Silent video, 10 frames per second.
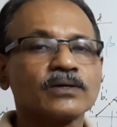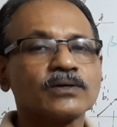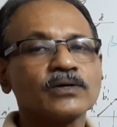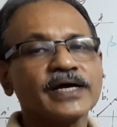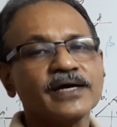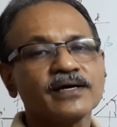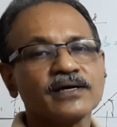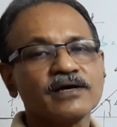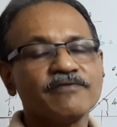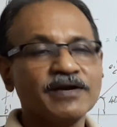Okay,
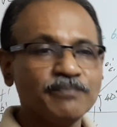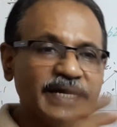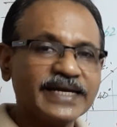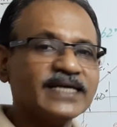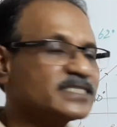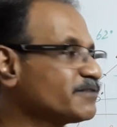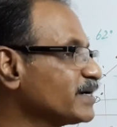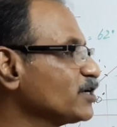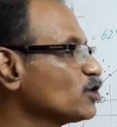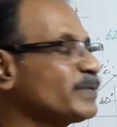when beta is given,
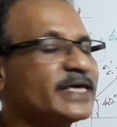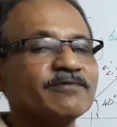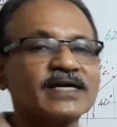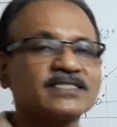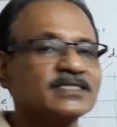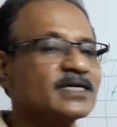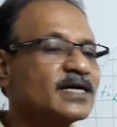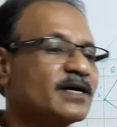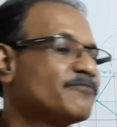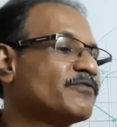it will be given as
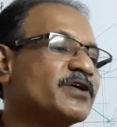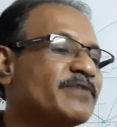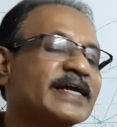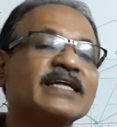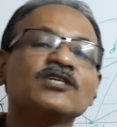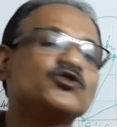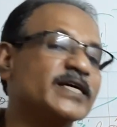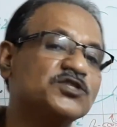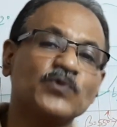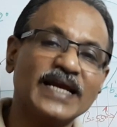55 degrees to
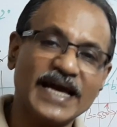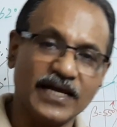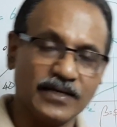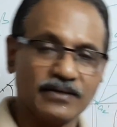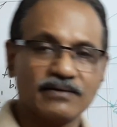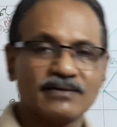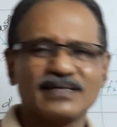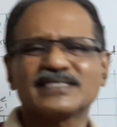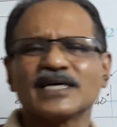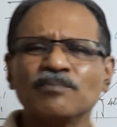xy line.
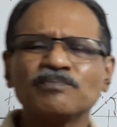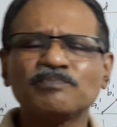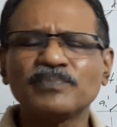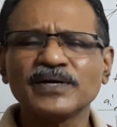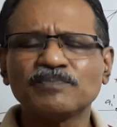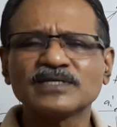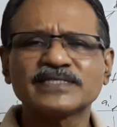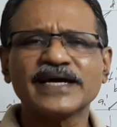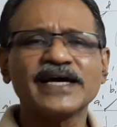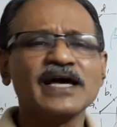Some people
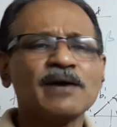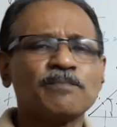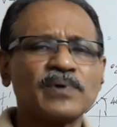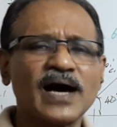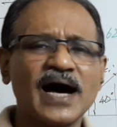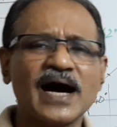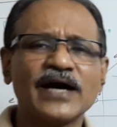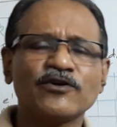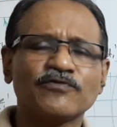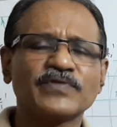say
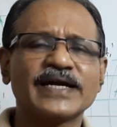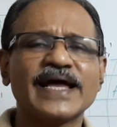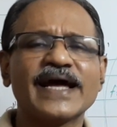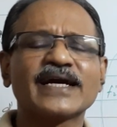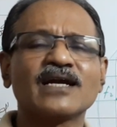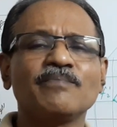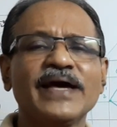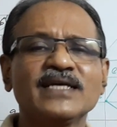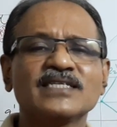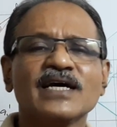plan of the diagonal
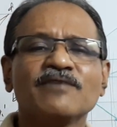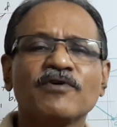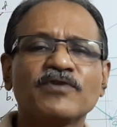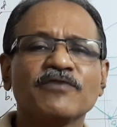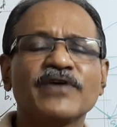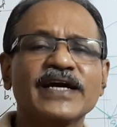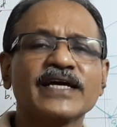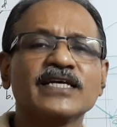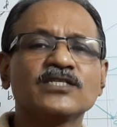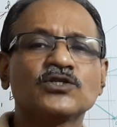makes 55
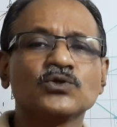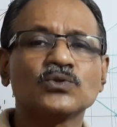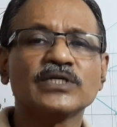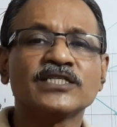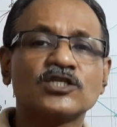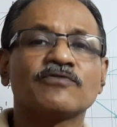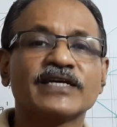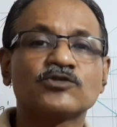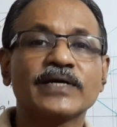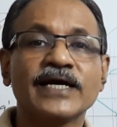degrees to, instead of
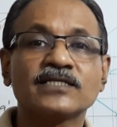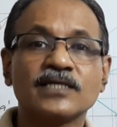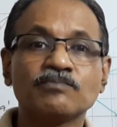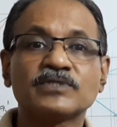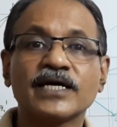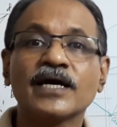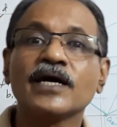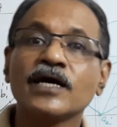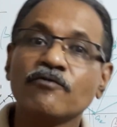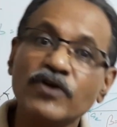xy line, some say
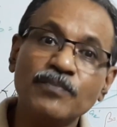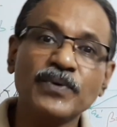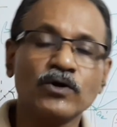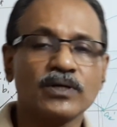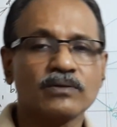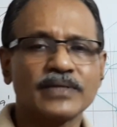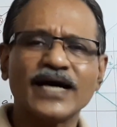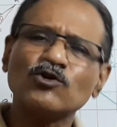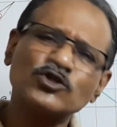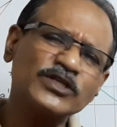VPU.
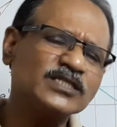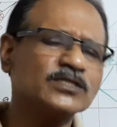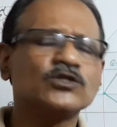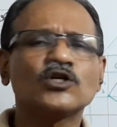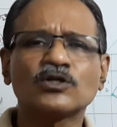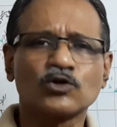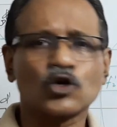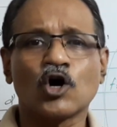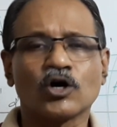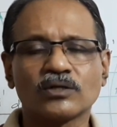That also is not
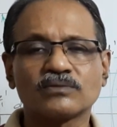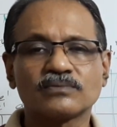wrong.